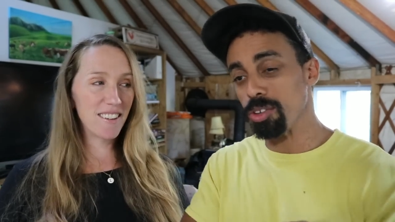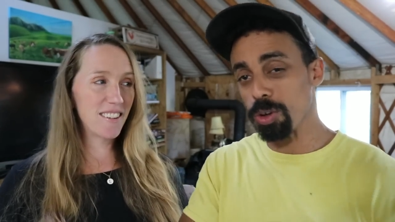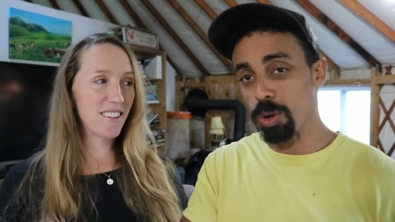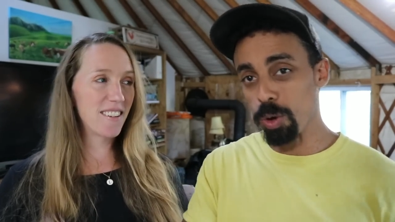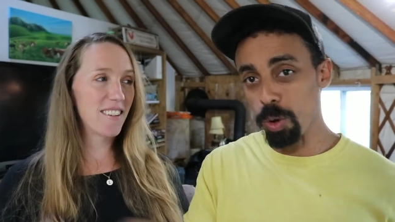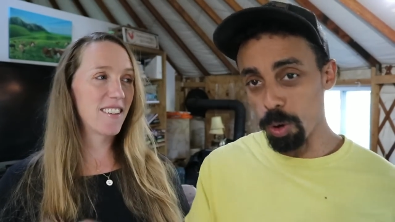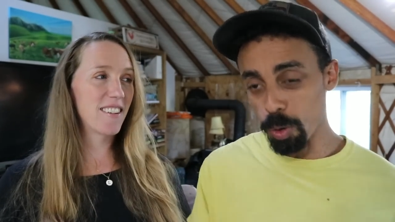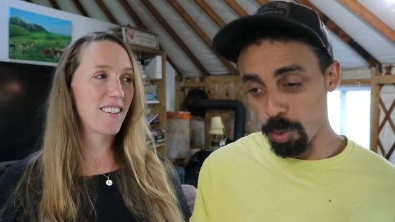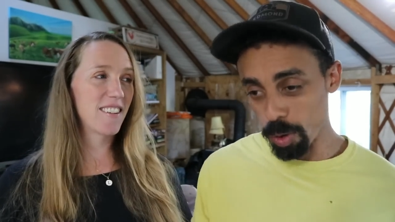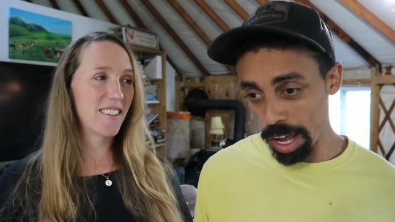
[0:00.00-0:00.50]
Speaker 1: to
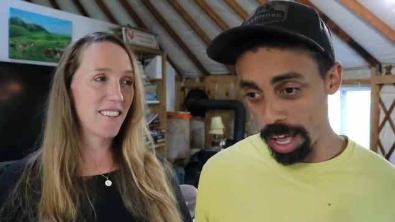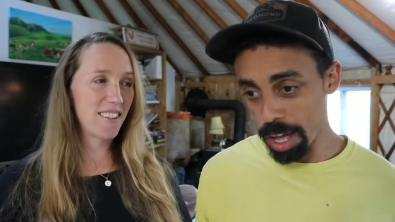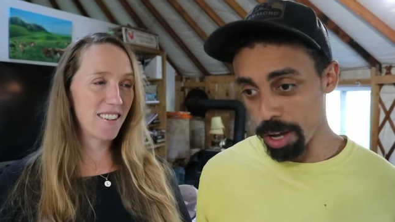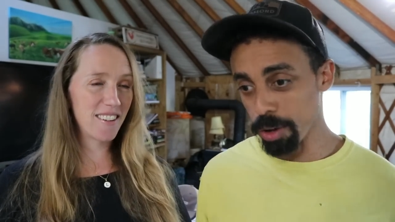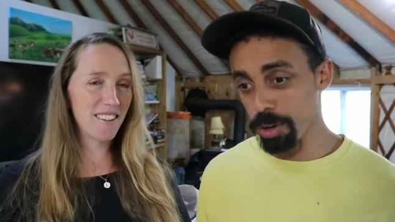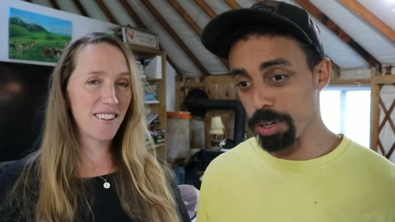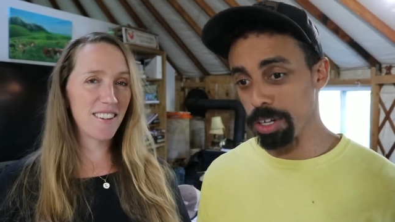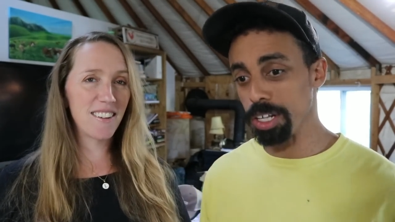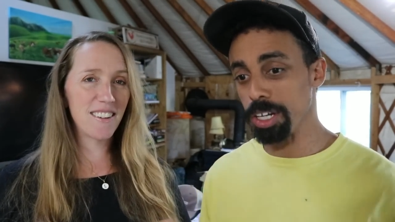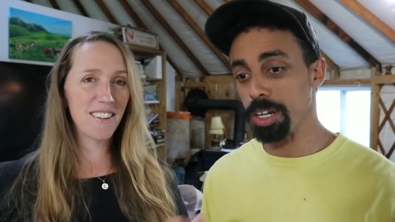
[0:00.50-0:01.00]
go
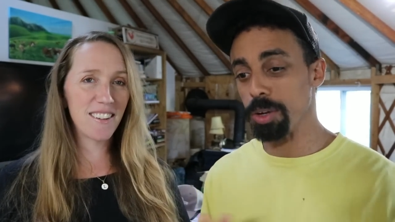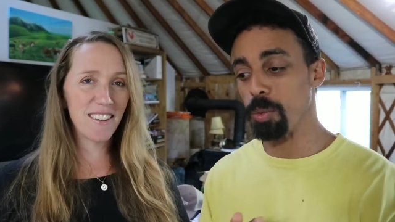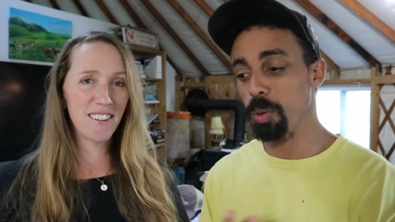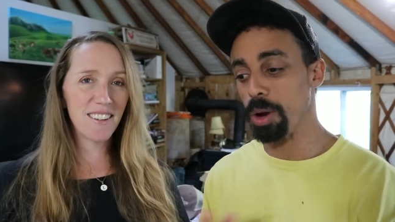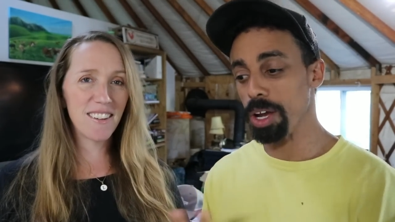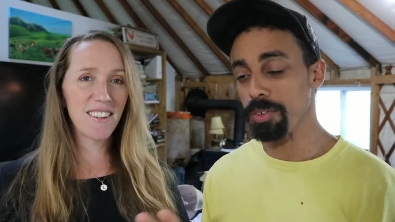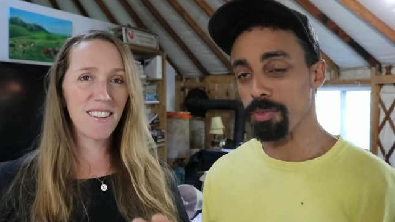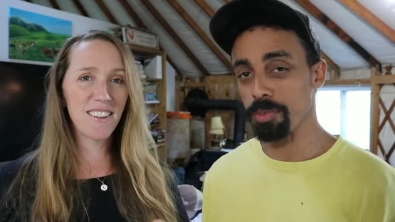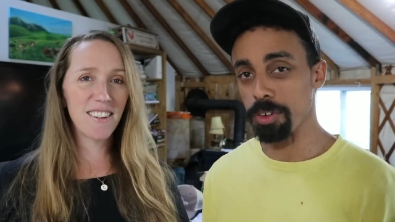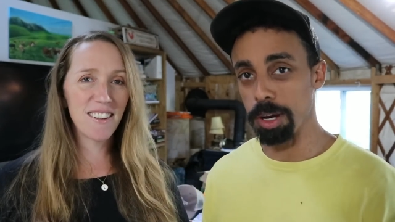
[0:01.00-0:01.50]
around and
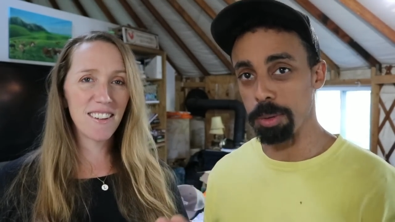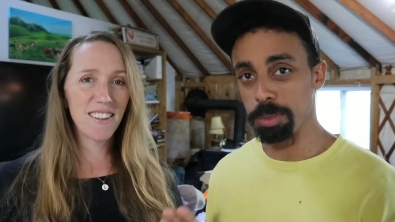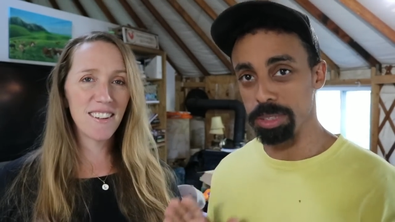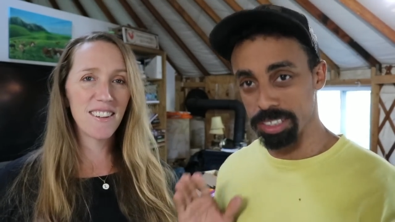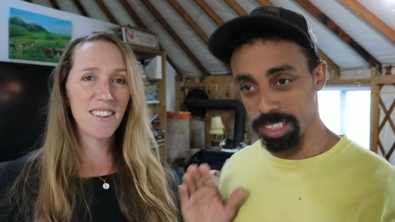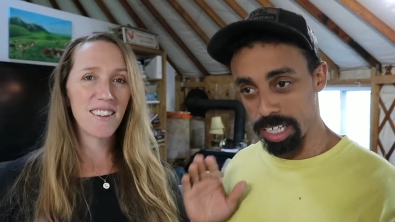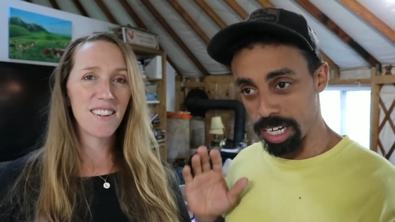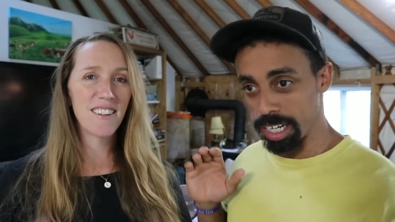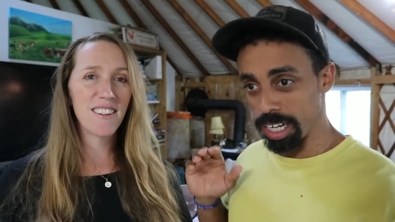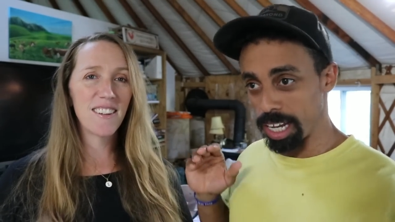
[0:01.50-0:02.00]
away from. It's
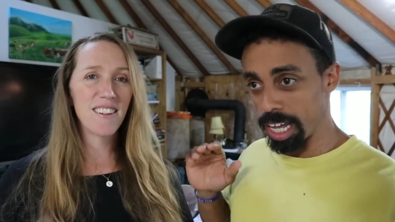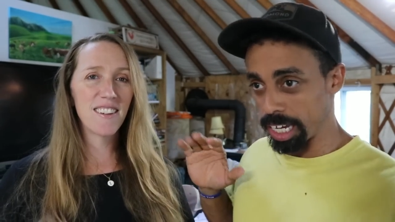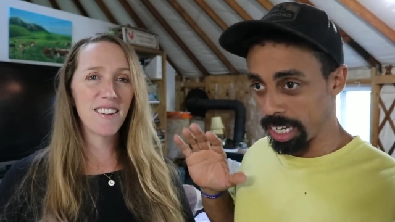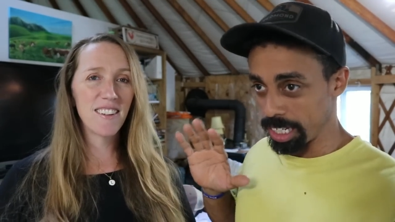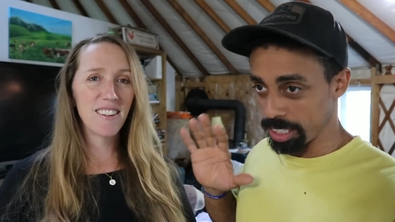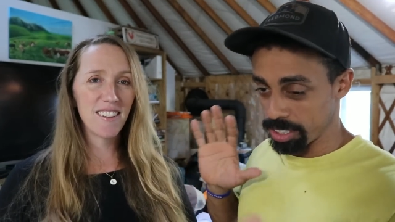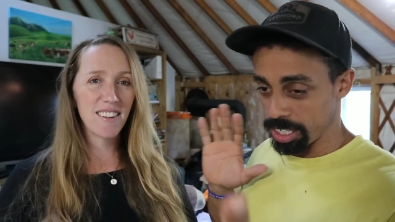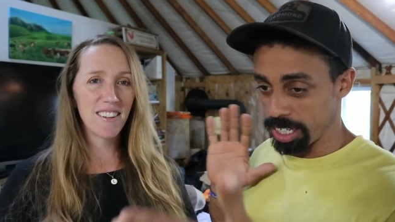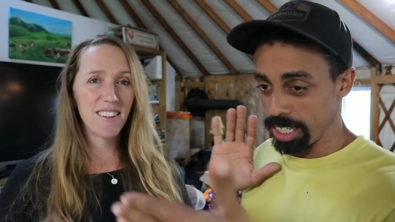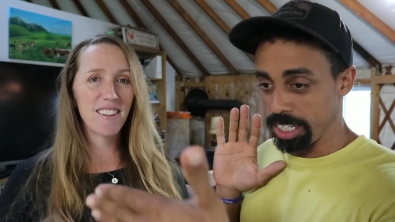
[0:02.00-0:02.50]
not like
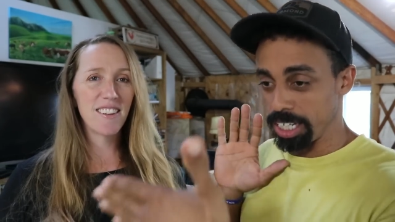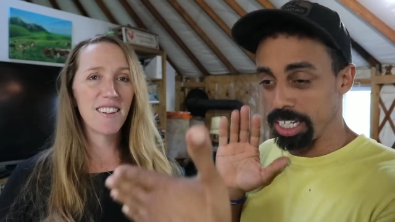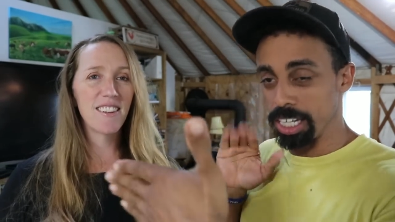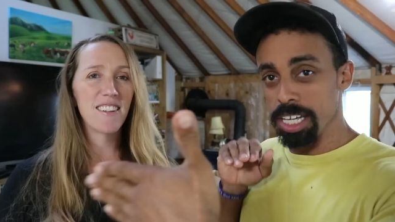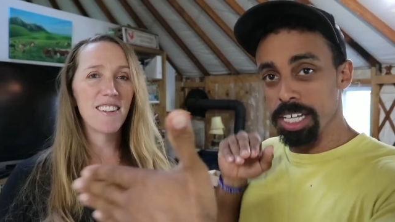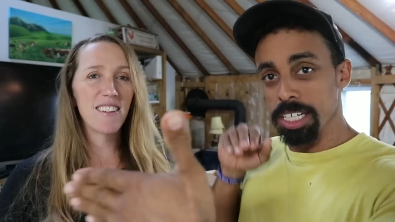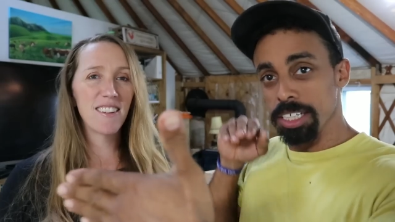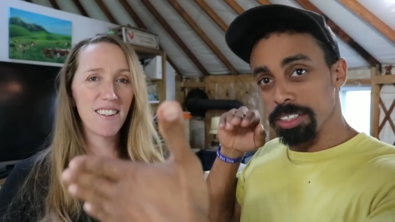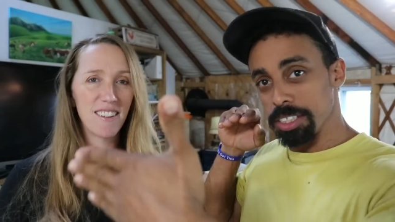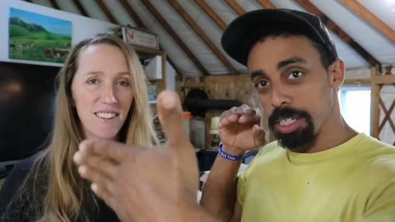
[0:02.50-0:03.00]
it's hitting
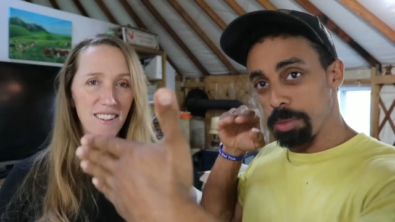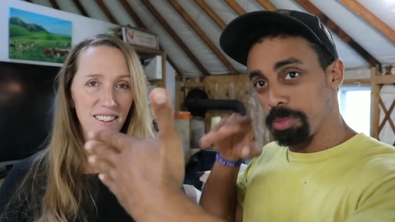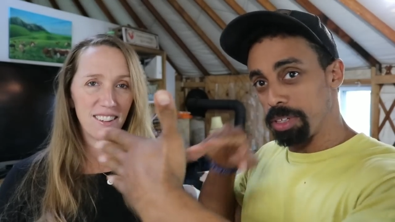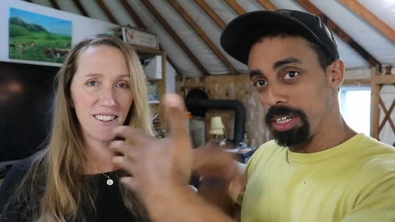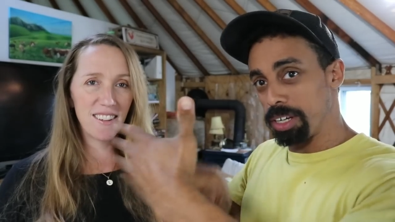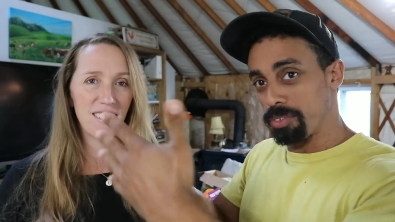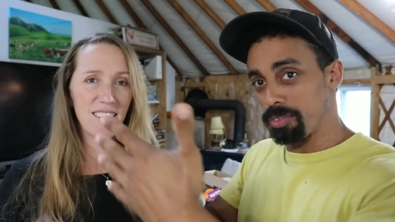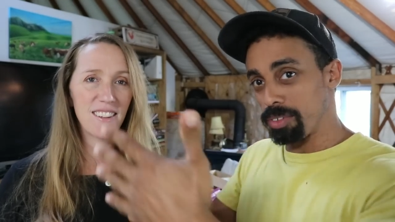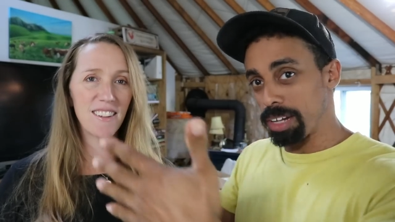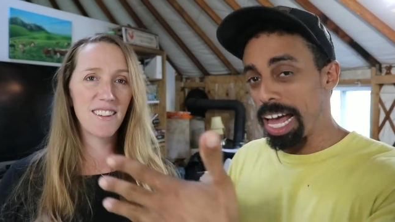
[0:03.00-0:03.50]
something
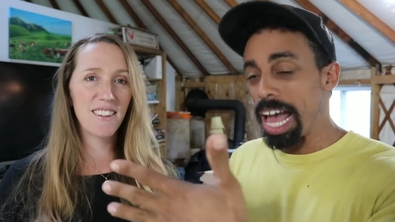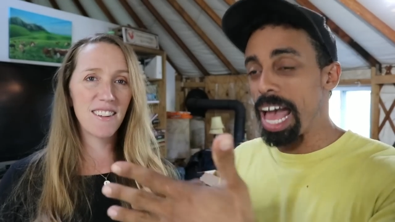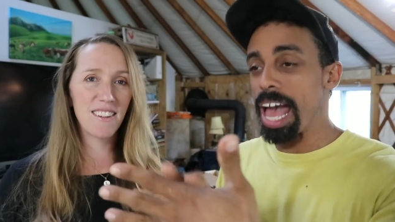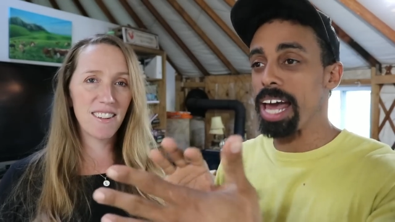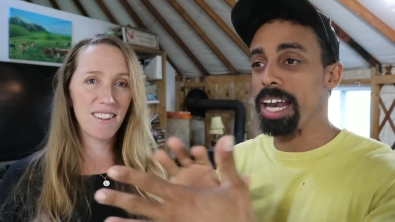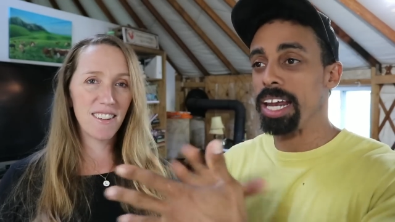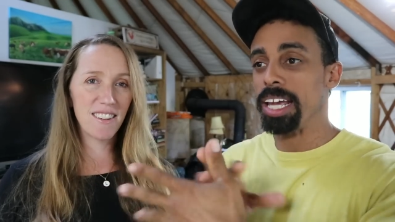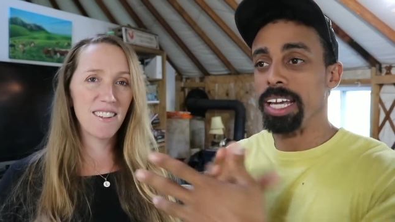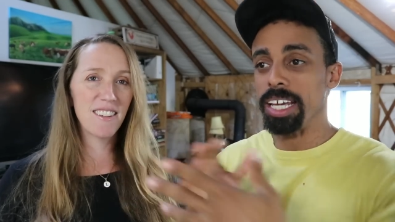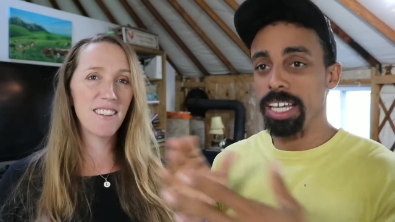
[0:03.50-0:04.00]
flat.